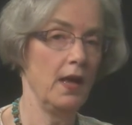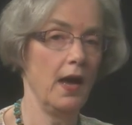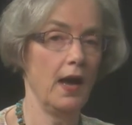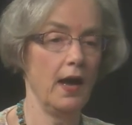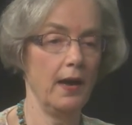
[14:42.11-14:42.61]

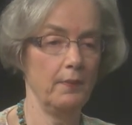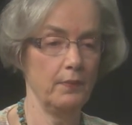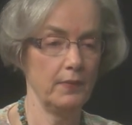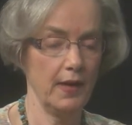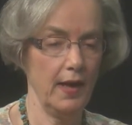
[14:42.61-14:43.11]

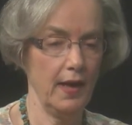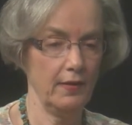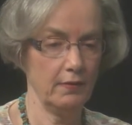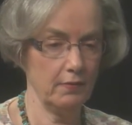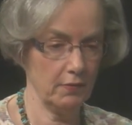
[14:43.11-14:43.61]
um,
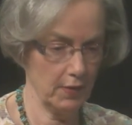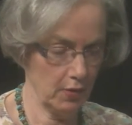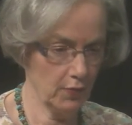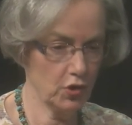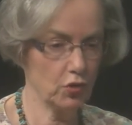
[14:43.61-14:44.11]
and
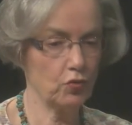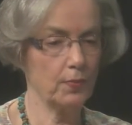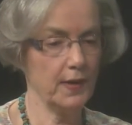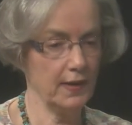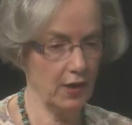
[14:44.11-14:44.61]
the original
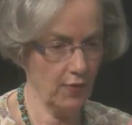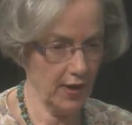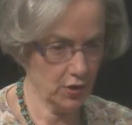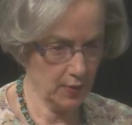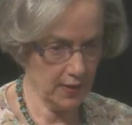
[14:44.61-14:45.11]
group. Then they
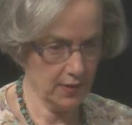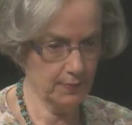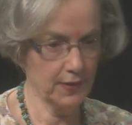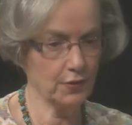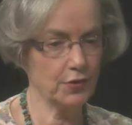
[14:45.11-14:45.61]
graduated to
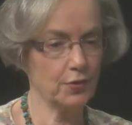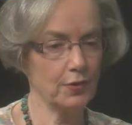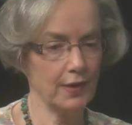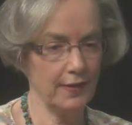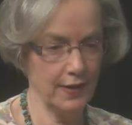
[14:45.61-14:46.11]
middle
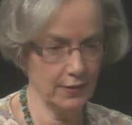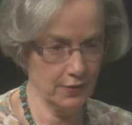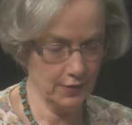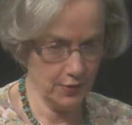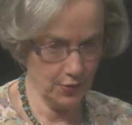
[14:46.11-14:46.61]
school and then
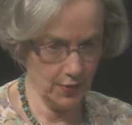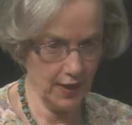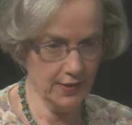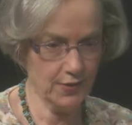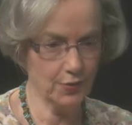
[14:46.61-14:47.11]
to
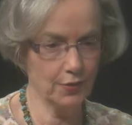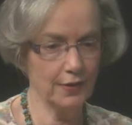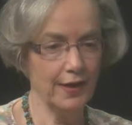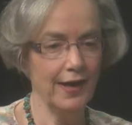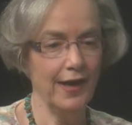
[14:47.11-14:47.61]
high
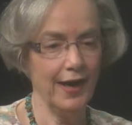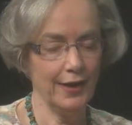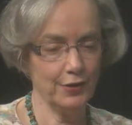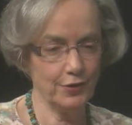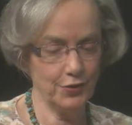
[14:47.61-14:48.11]
school,
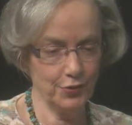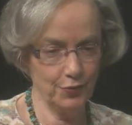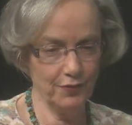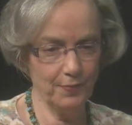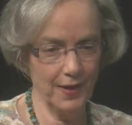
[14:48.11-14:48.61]
and
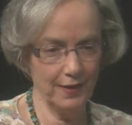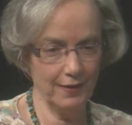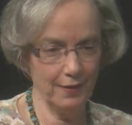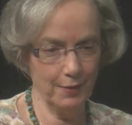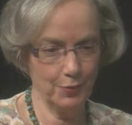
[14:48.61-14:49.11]
two of my
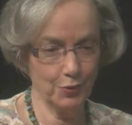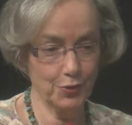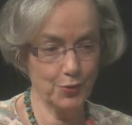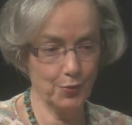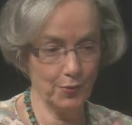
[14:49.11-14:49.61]
um,
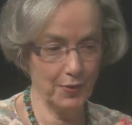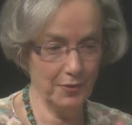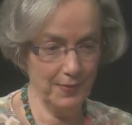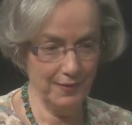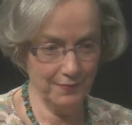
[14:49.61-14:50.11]
girls who were
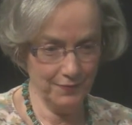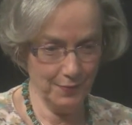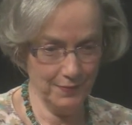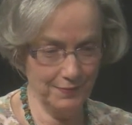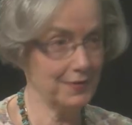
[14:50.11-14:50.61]
with me
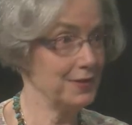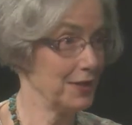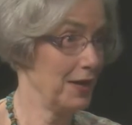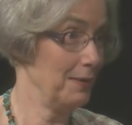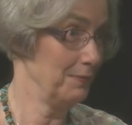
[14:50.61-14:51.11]
from the
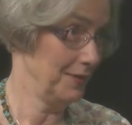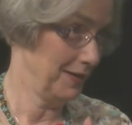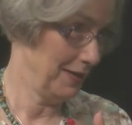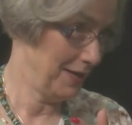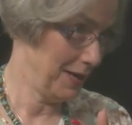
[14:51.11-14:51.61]
time that
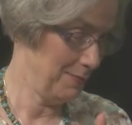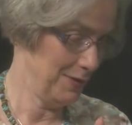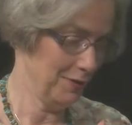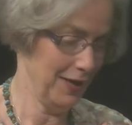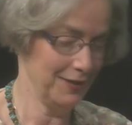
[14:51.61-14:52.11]
I came
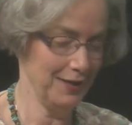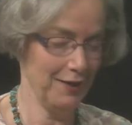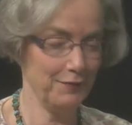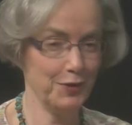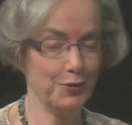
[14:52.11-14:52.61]
here eight and a
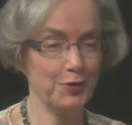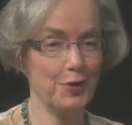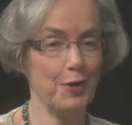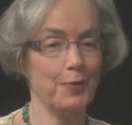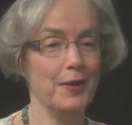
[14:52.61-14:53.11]
half years
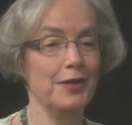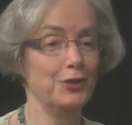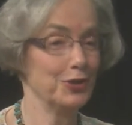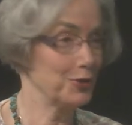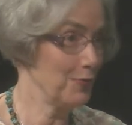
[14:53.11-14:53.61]
ago
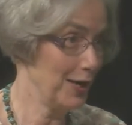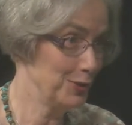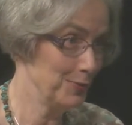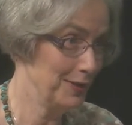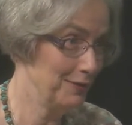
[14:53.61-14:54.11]
just
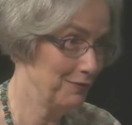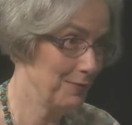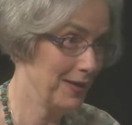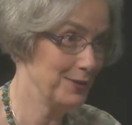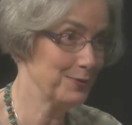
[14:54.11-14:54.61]
graduated from
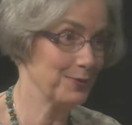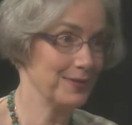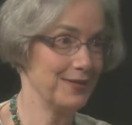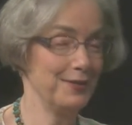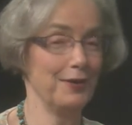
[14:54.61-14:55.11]
high school
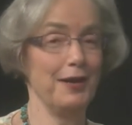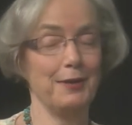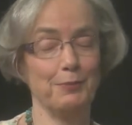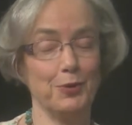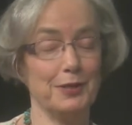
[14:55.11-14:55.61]
this year, and
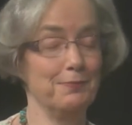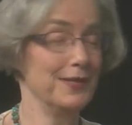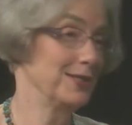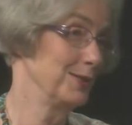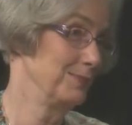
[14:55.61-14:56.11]
I'm going to
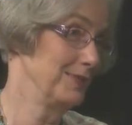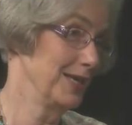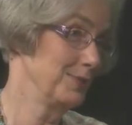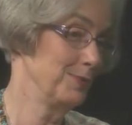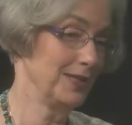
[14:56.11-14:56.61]
miss them
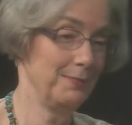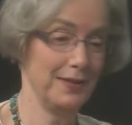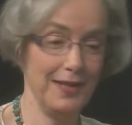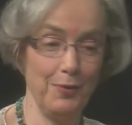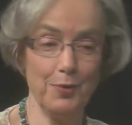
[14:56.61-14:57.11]
desperately,
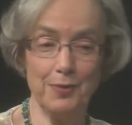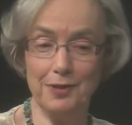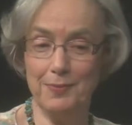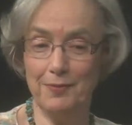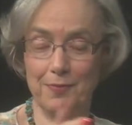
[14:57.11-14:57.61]
but they were with me